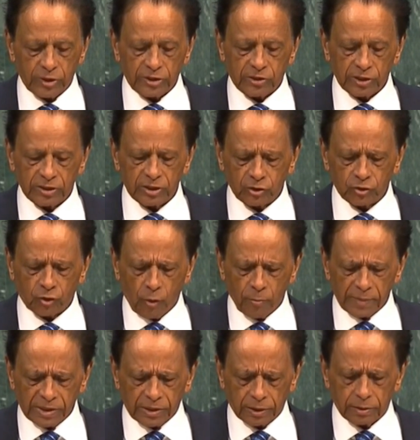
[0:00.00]
Mauritius
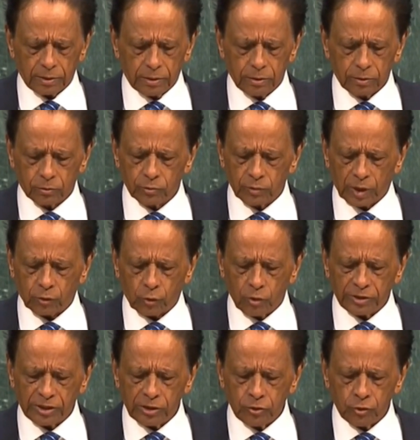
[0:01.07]
is committed to
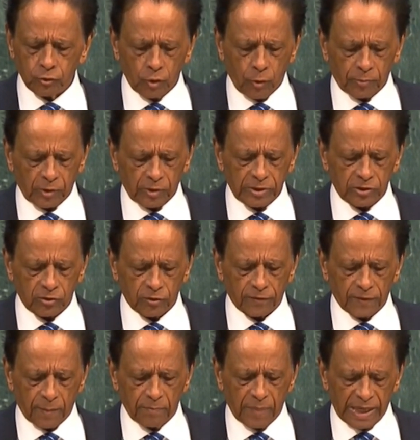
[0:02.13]
the continued
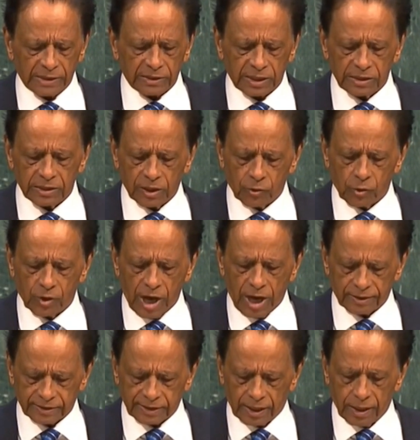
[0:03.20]
operation of the base in
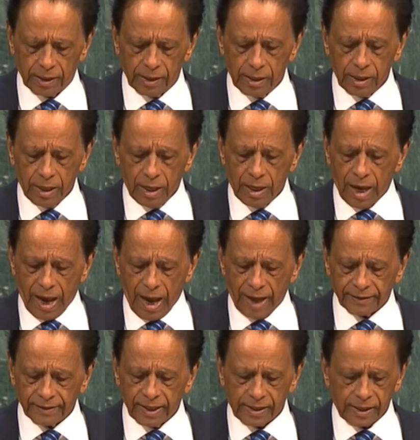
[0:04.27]
Diego Garcia
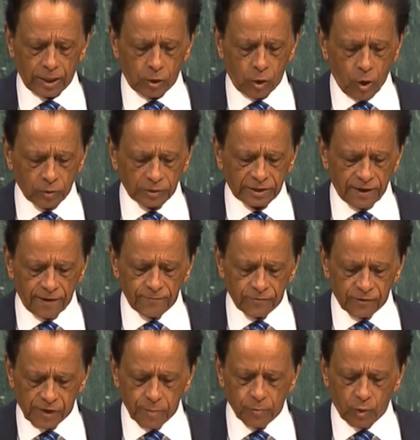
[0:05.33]
under a
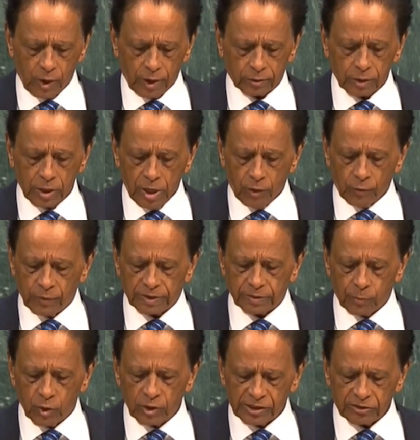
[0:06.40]
long-term framework
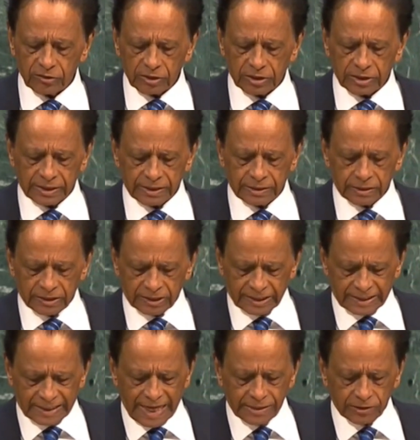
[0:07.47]
which Mauritius
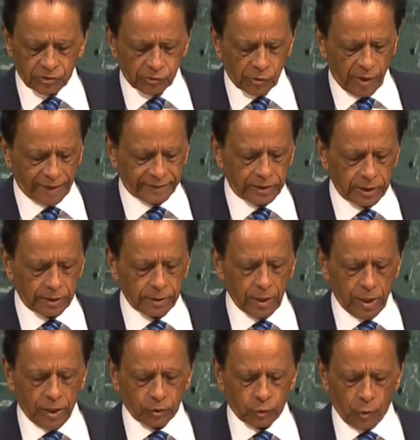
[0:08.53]
stands
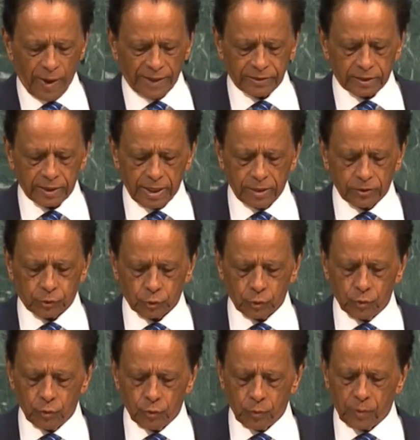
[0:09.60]
ready to enter
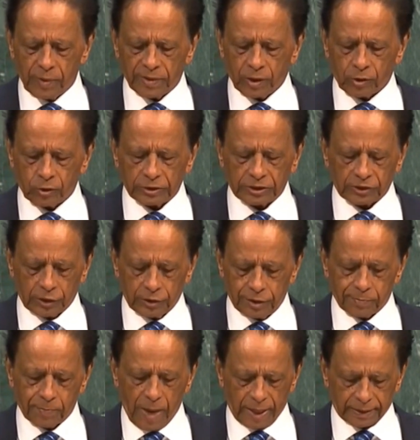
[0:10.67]
into with the
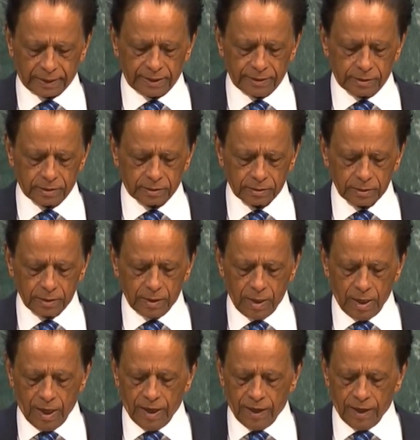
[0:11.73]
concerned parties.